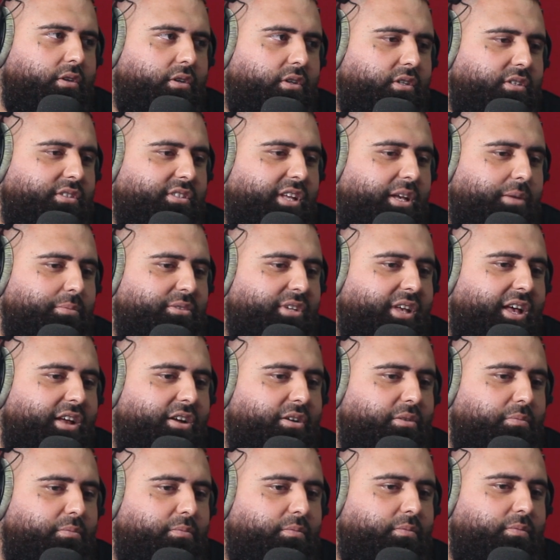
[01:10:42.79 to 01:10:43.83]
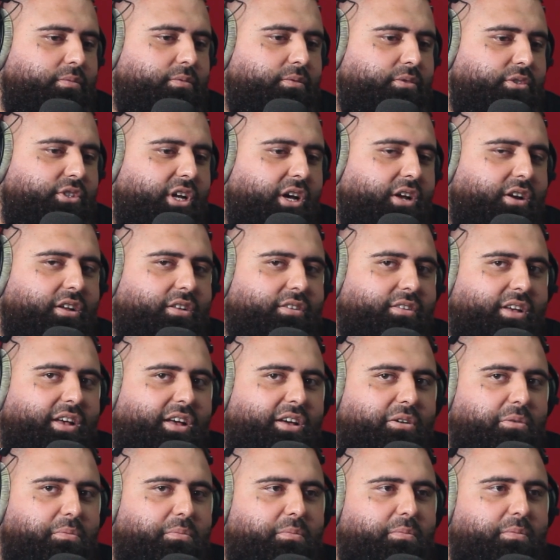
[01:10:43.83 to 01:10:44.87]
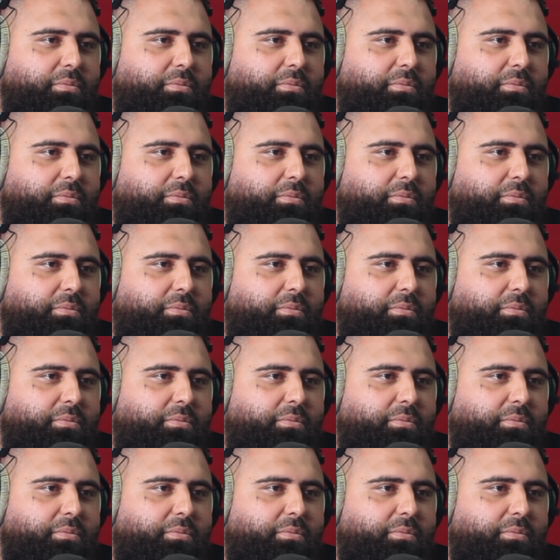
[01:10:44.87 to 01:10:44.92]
His name's Adam. Shout out to Adam.